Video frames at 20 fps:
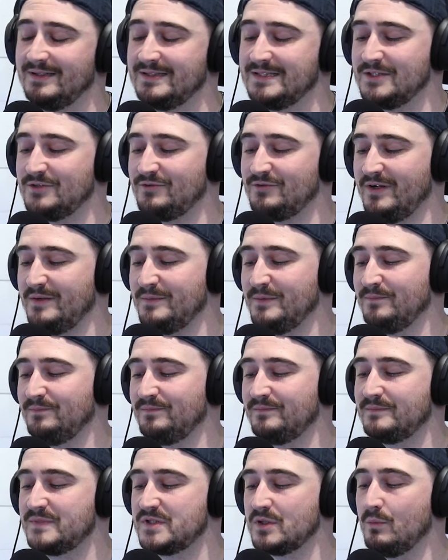It's incredible.
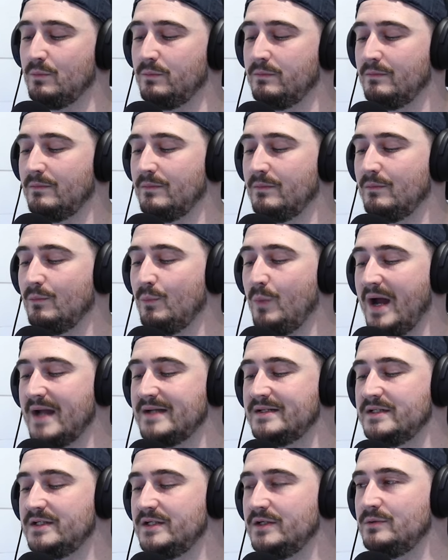So where
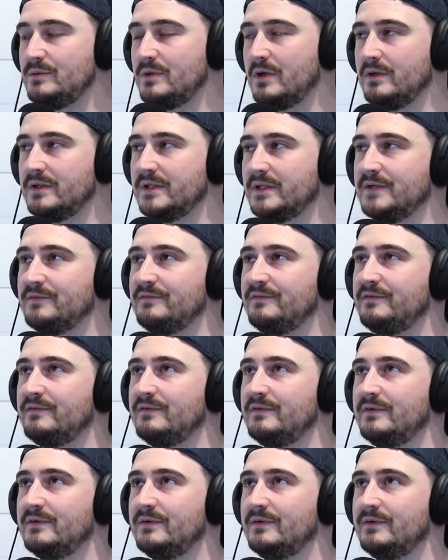do you kind
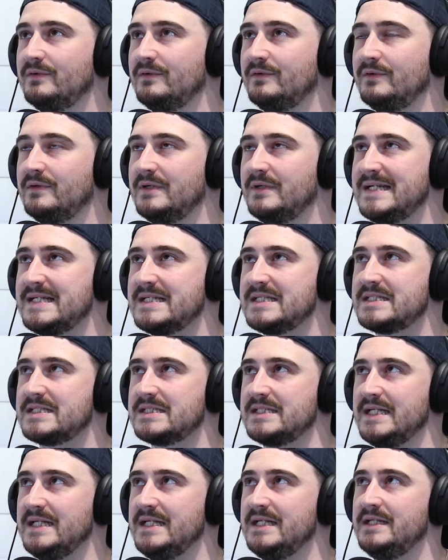of
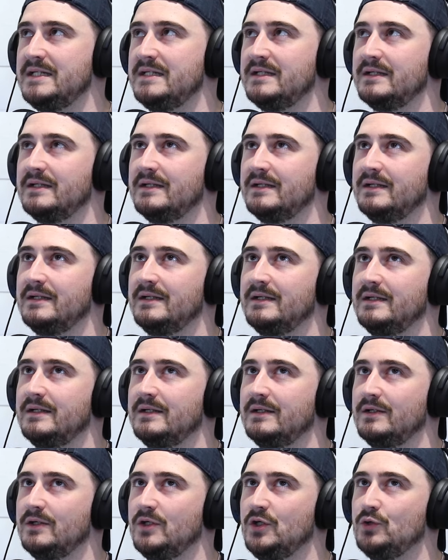see
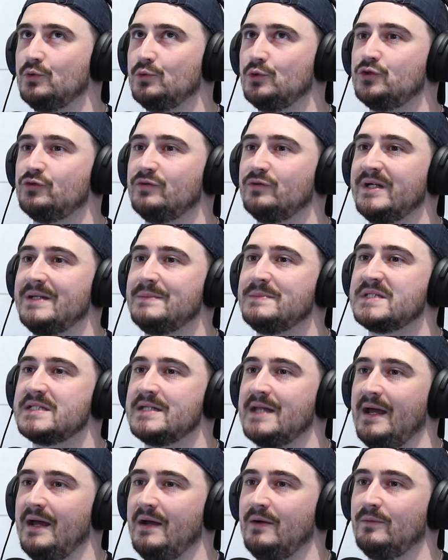your dreams
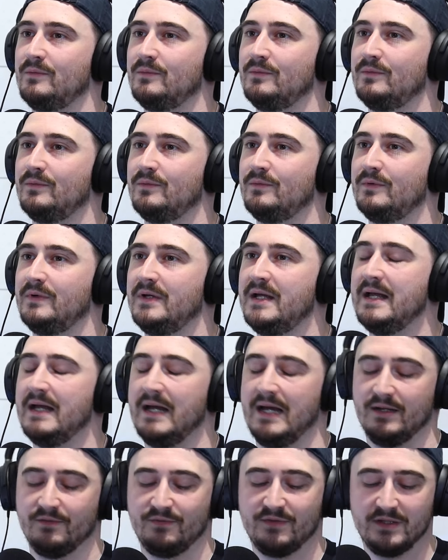now?
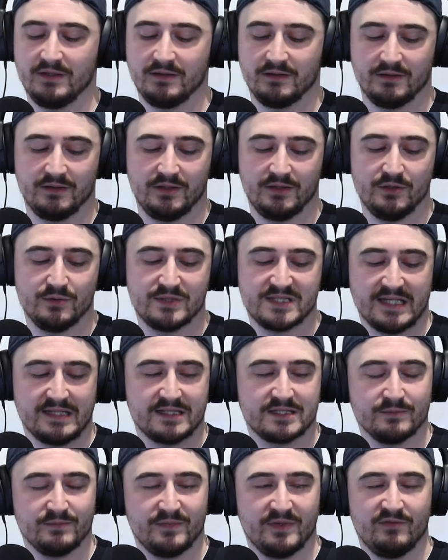And I think you
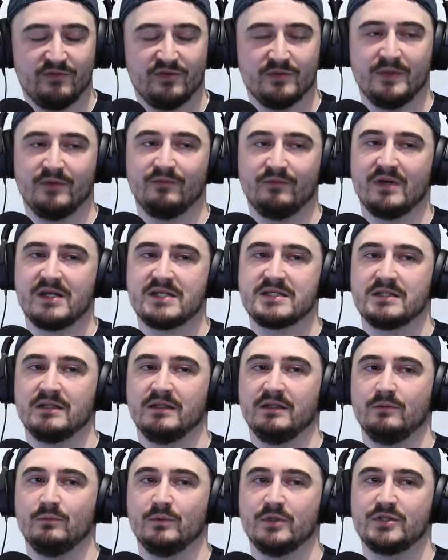said something to me
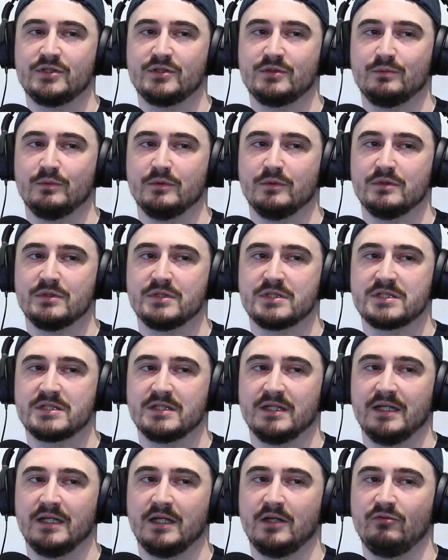recently which
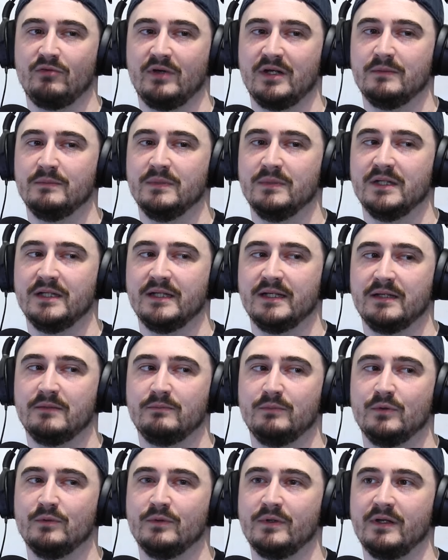was incredibly
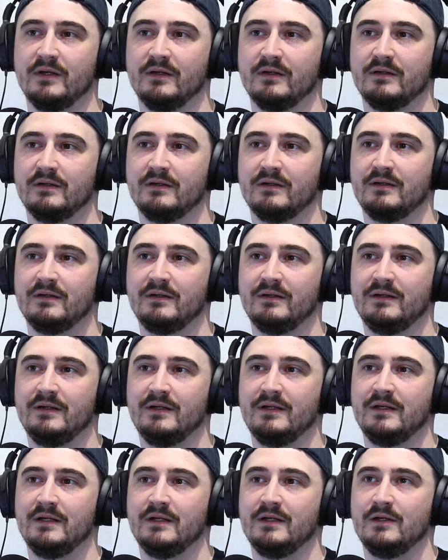poignant
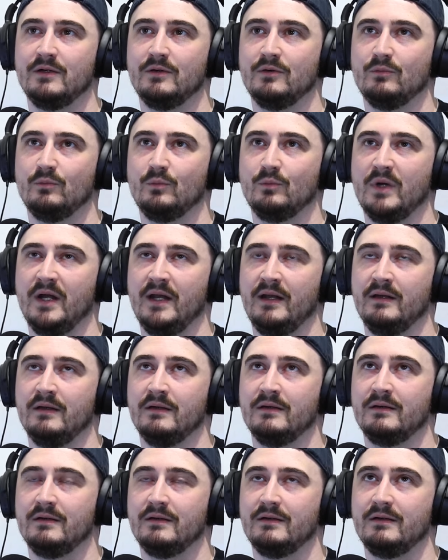
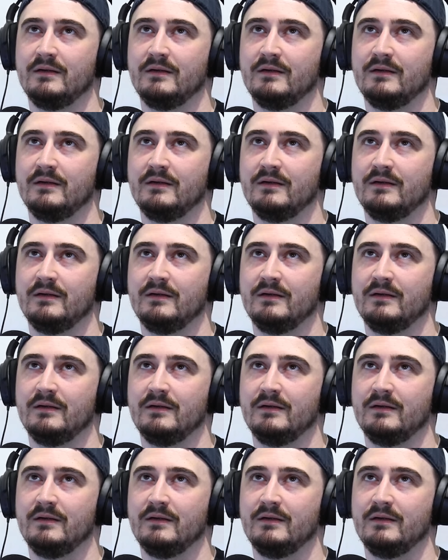when